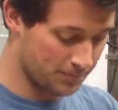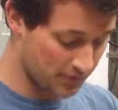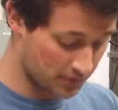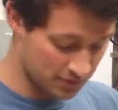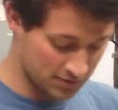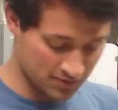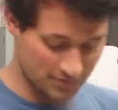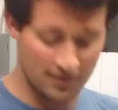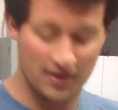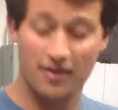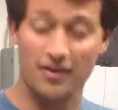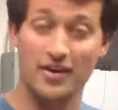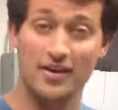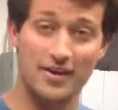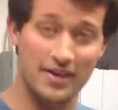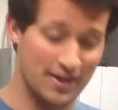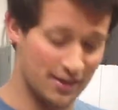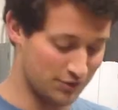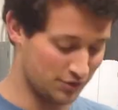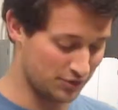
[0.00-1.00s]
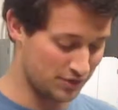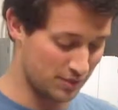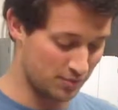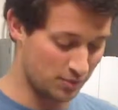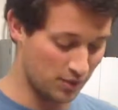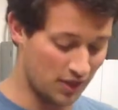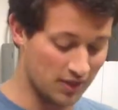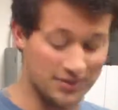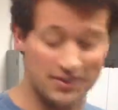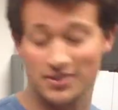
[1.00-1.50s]
It was a very interesting
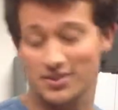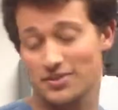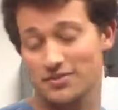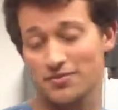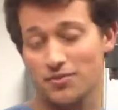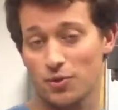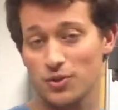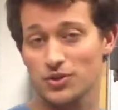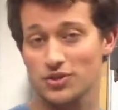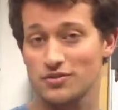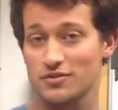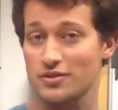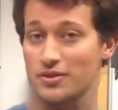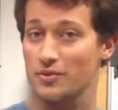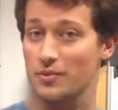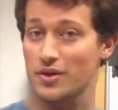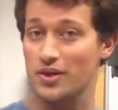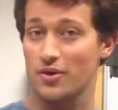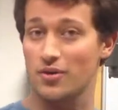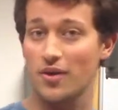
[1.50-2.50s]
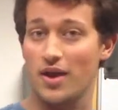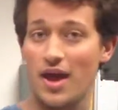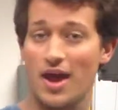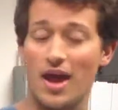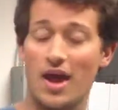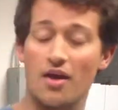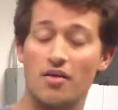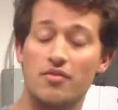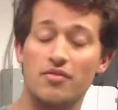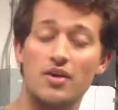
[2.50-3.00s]
process. Unfortunately, we don't
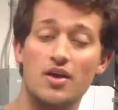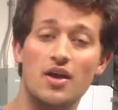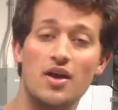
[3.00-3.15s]
have